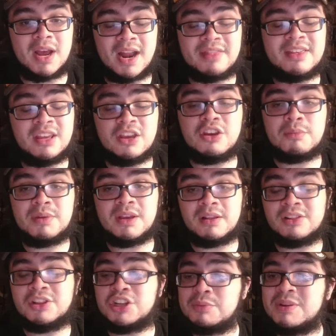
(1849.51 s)
And I think he could be a
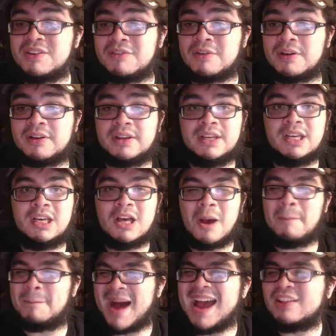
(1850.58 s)
little bit of a
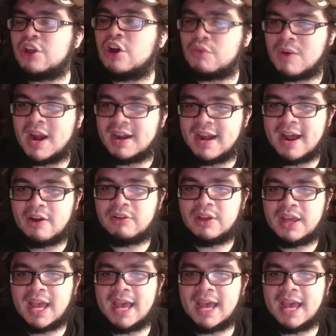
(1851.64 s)
buy low right now.